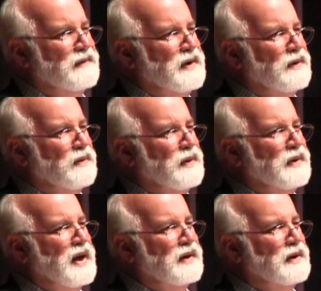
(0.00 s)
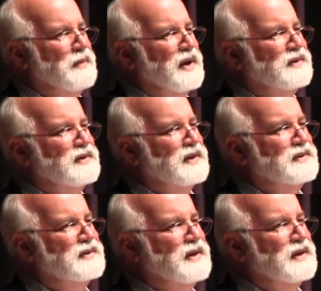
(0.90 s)
You know, Anne Lamott
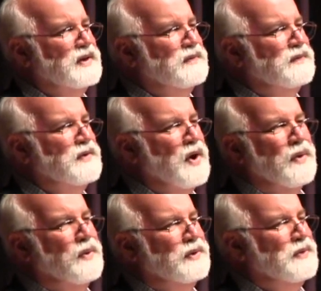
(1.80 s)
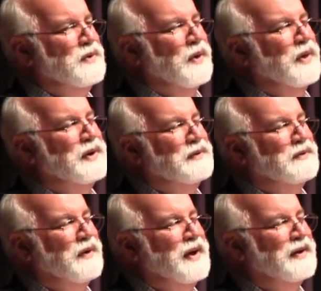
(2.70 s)
says that you've know, you know that you've
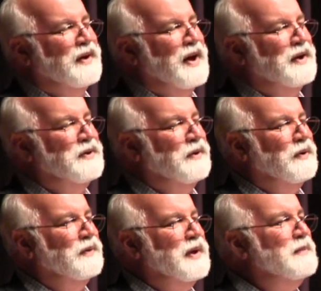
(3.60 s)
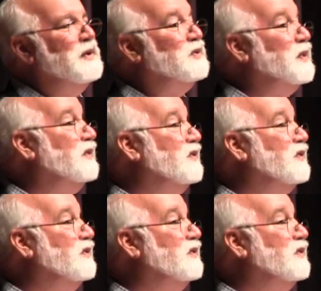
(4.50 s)
created God in your own image when